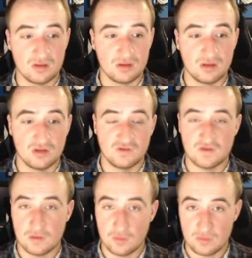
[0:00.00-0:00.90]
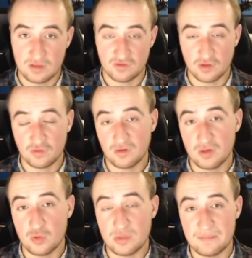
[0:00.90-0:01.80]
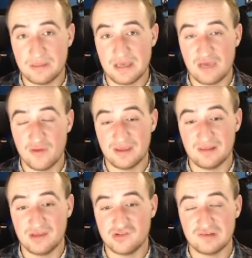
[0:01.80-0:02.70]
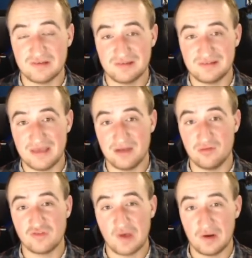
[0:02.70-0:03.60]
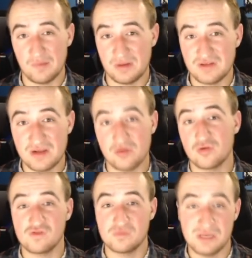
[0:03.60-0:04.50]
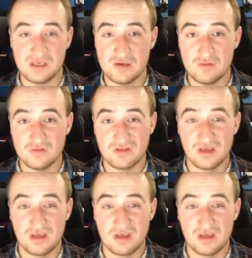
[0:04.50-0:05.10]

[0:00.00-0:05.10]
So there's also new EPA regulations and standards on the materials being used.